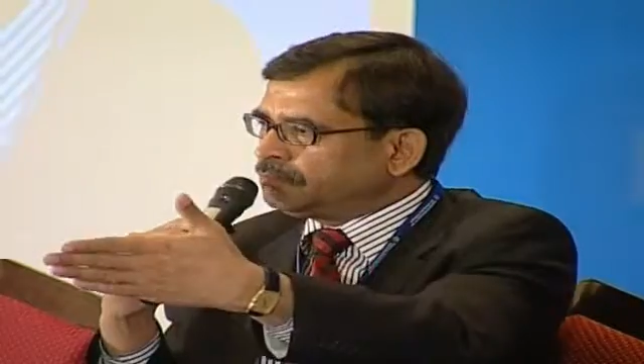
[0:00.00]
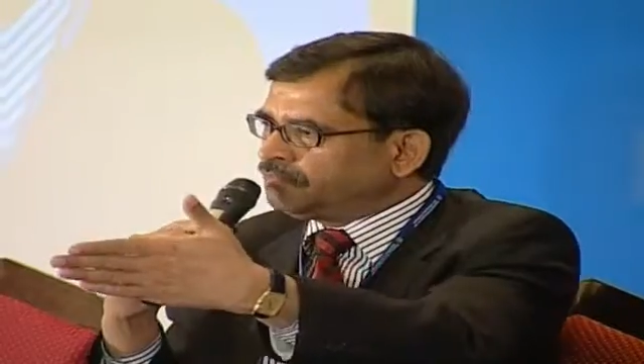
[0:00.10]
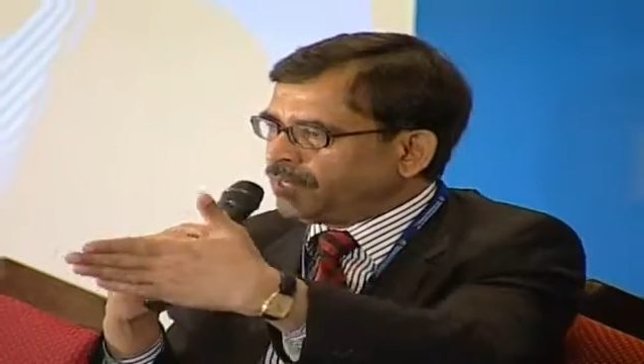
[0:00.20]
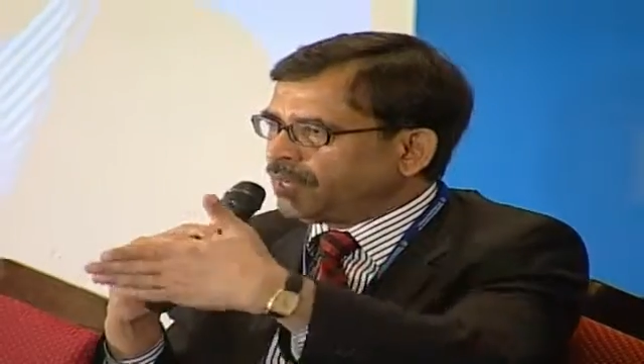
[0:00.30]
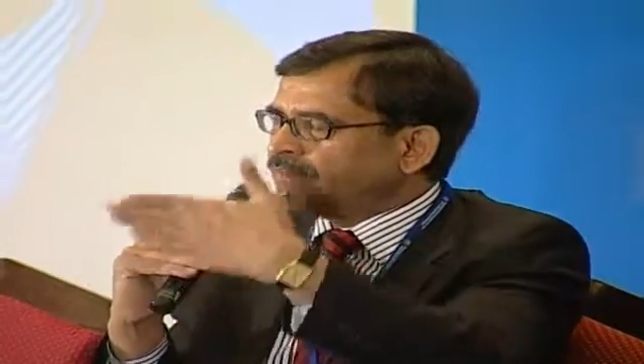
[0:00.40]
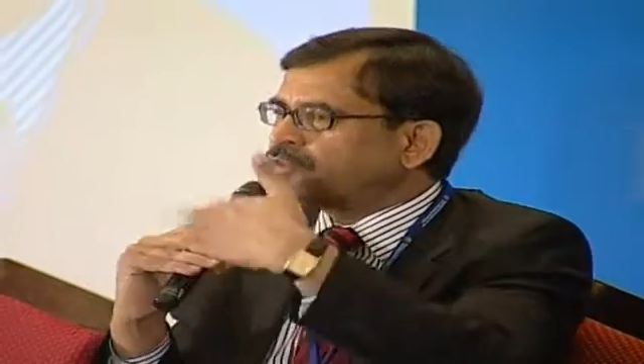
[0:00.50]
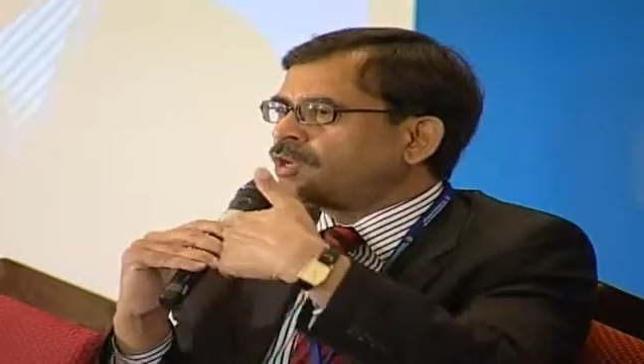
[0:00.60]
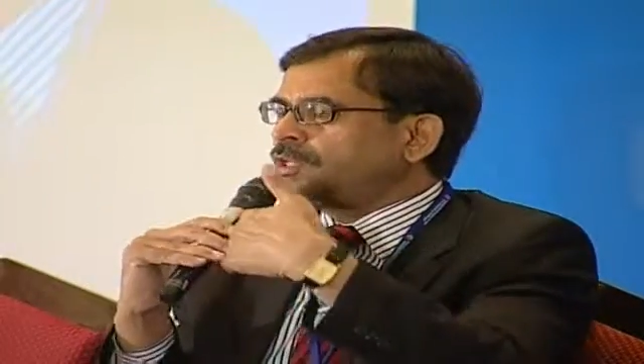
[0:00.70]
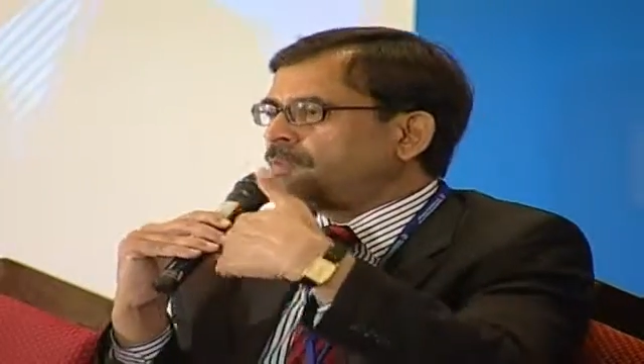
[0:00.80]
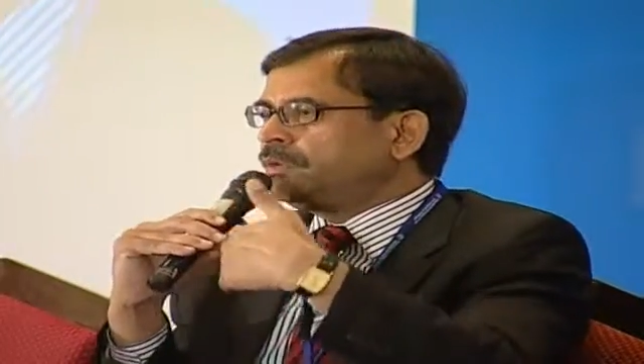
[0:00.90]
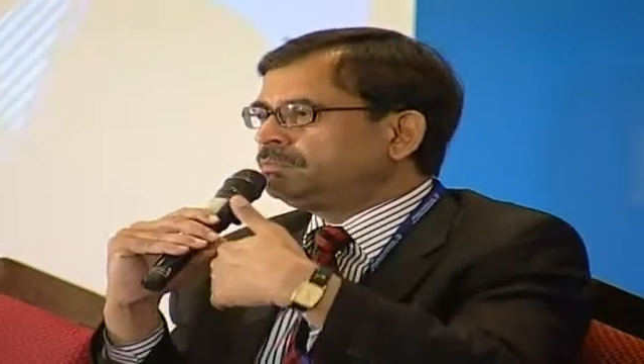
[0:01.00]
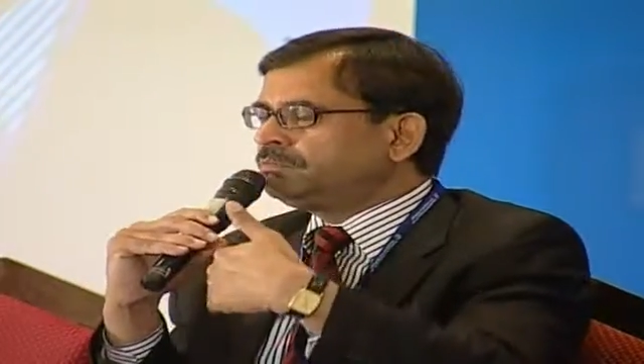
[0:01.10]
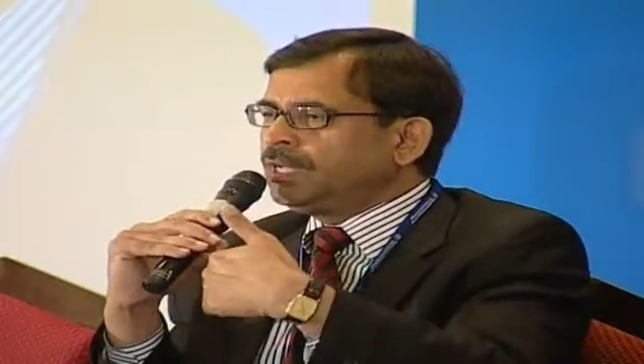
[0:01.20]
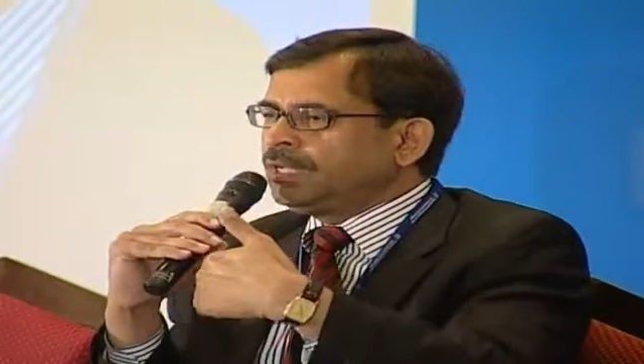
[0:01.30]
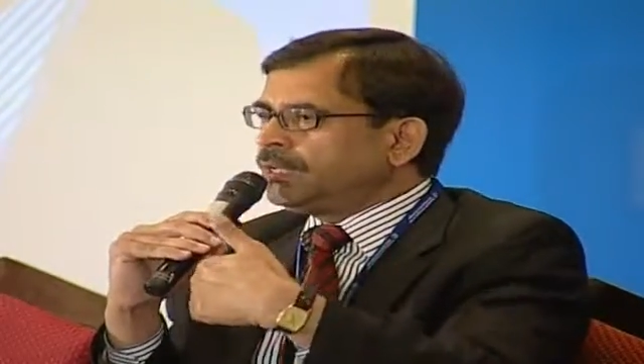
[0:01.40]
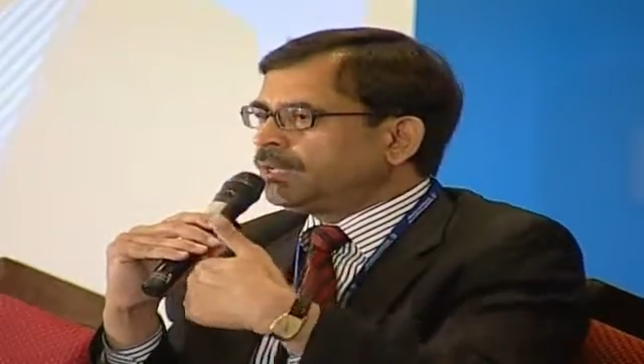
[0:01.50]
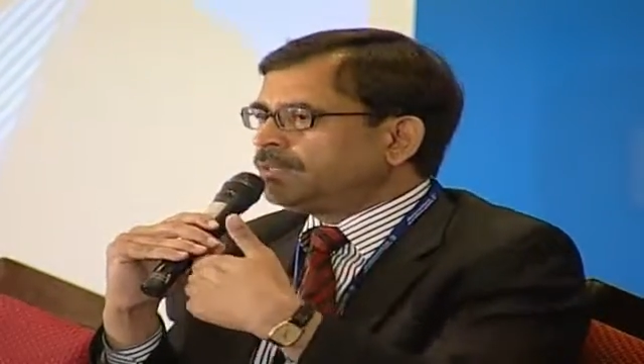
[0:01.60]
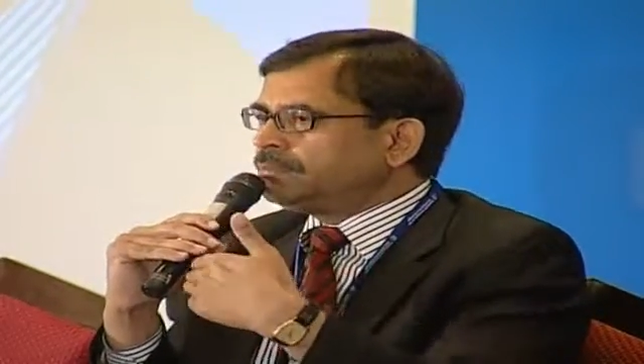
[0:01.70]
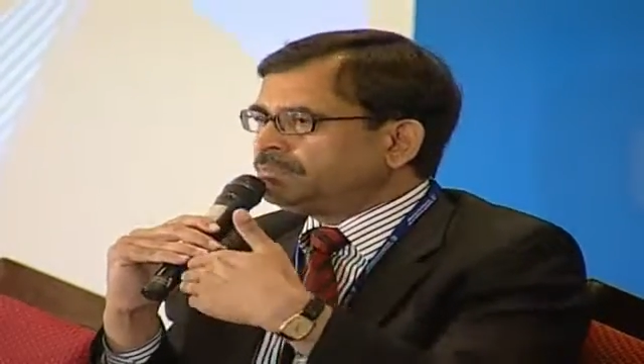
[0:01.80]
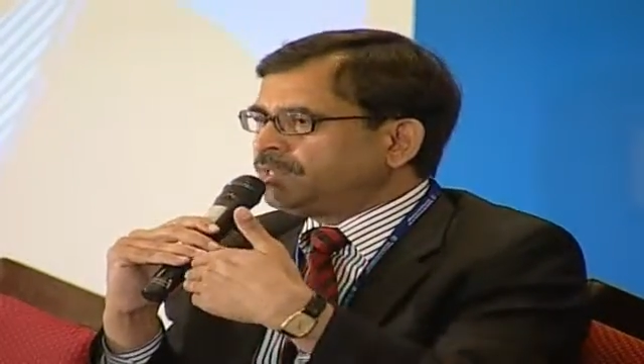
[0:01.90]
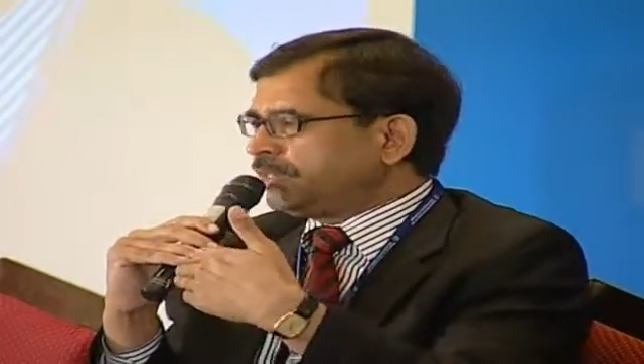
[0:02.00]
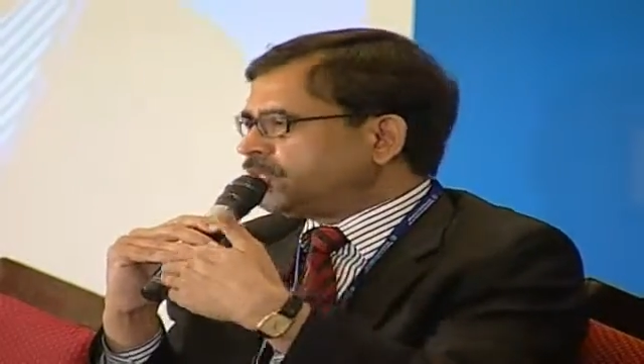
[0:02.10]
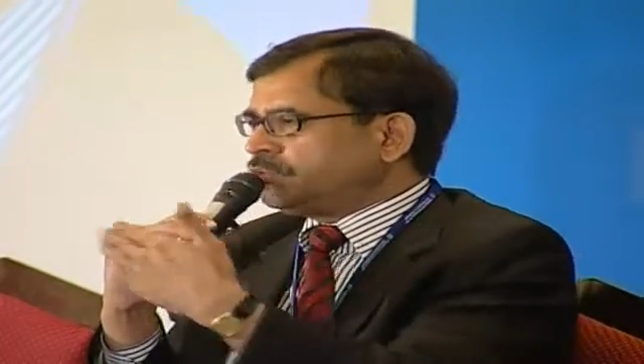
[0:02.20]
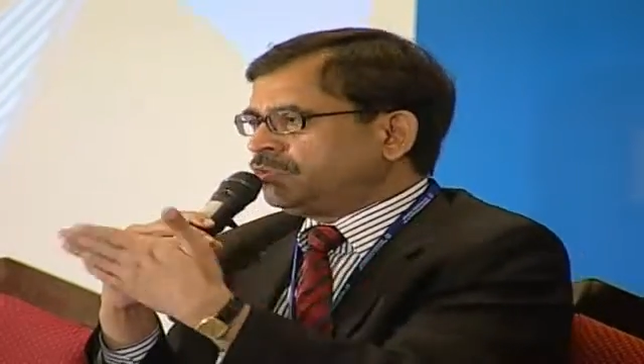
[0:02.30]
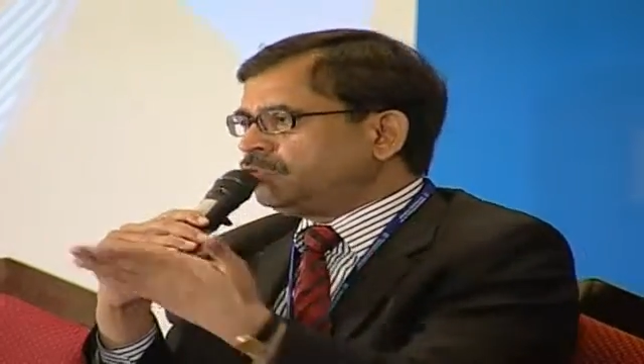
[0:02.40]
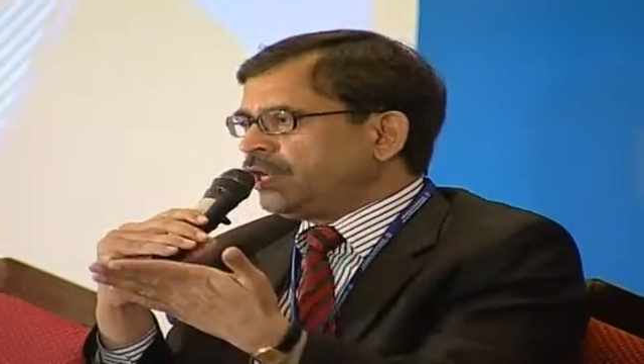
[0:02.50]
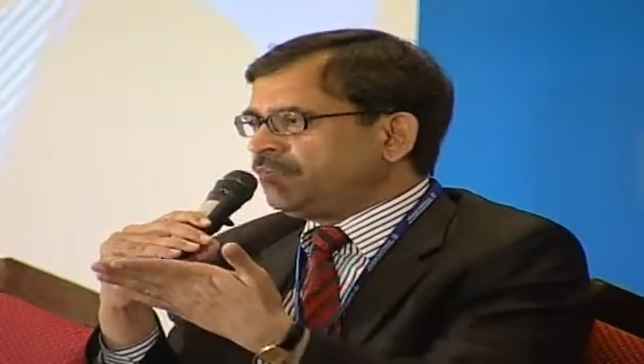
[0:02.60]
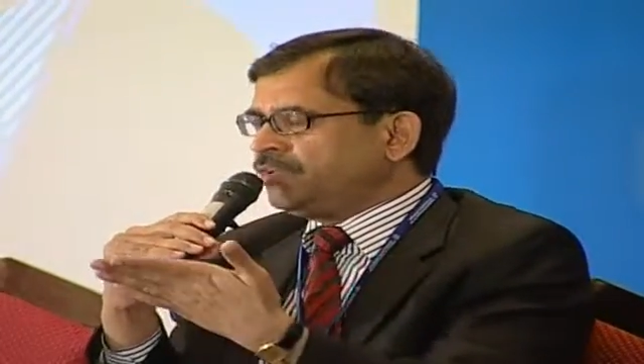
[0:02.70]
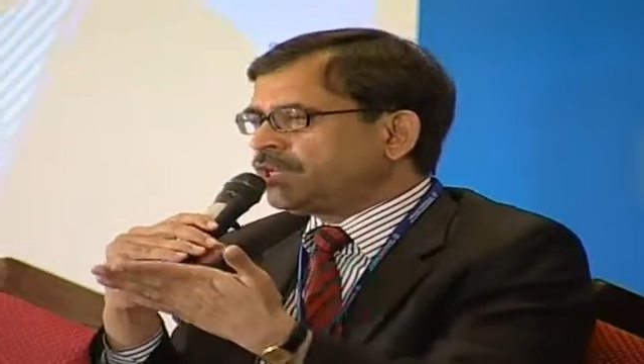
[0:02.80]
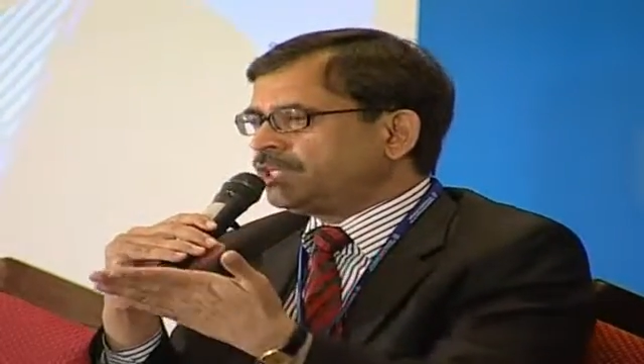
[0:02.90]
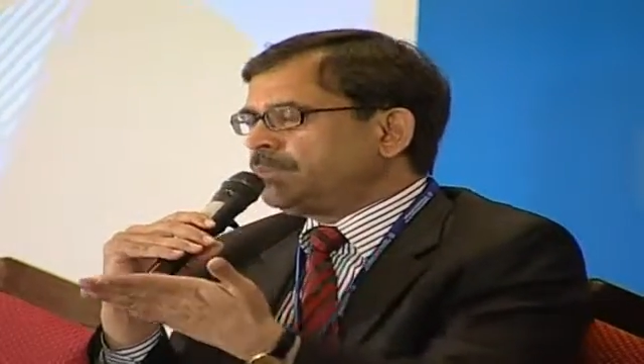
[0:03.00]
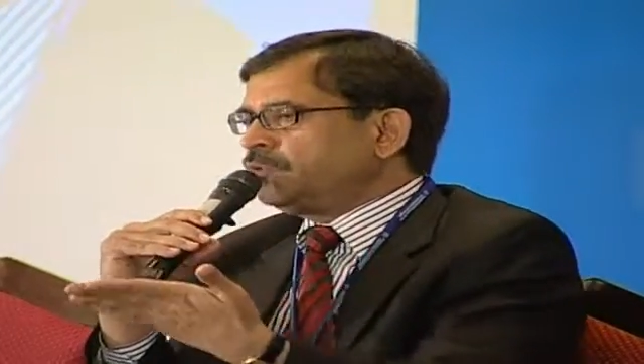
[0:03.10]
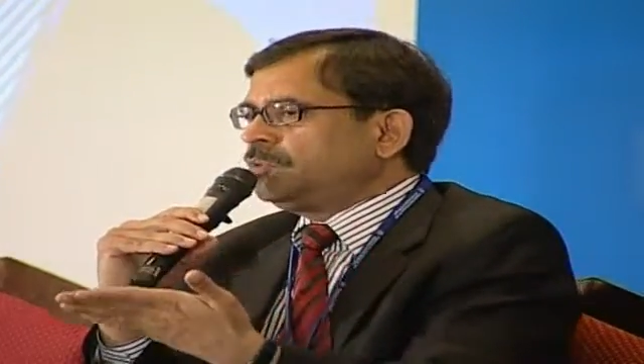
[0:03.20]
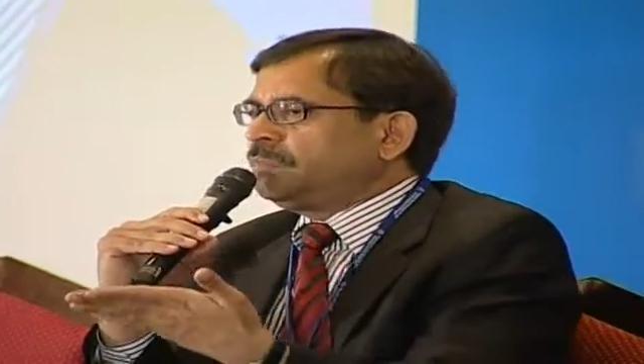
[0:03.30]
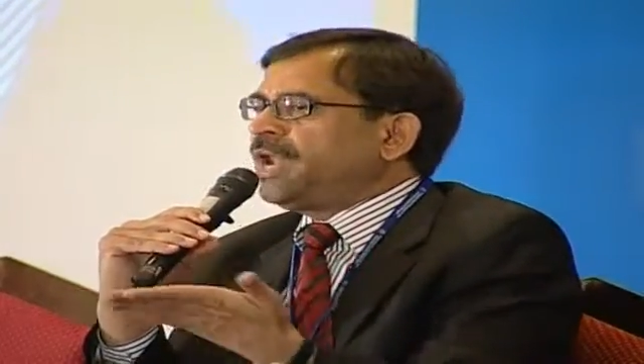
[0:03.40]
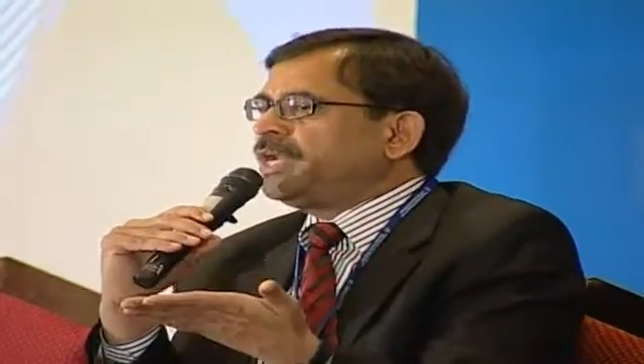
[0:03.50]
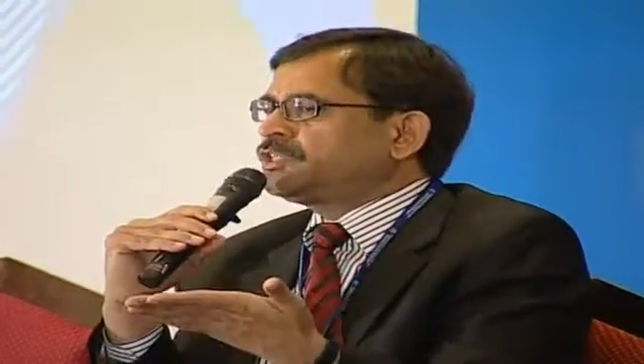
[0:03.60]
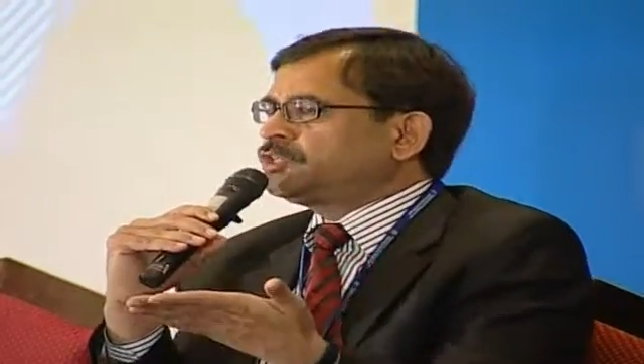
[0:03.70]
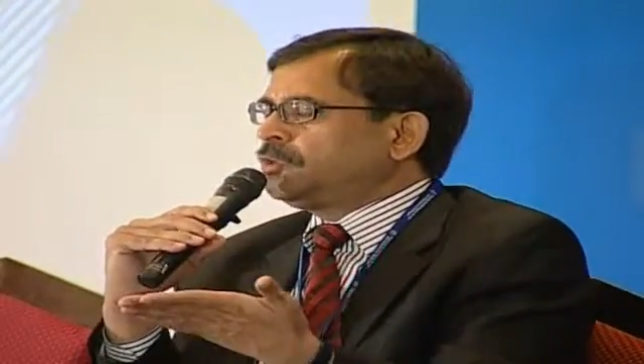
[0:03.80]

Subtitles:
We have talked about, let's say today we talked about the brands,